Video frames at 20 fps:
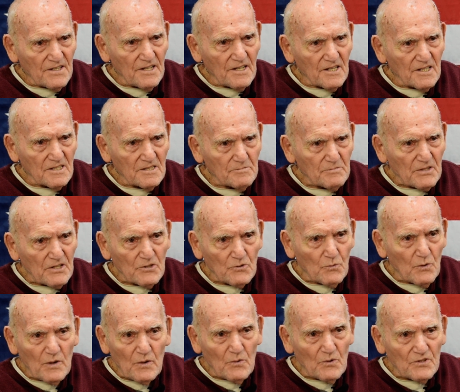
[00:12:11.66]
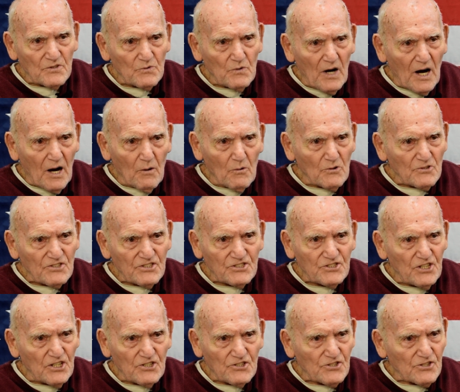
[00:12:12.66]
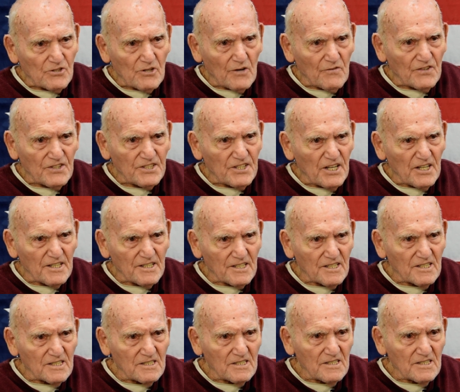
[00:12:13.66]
Yeah, because I wasn't teaching her every day.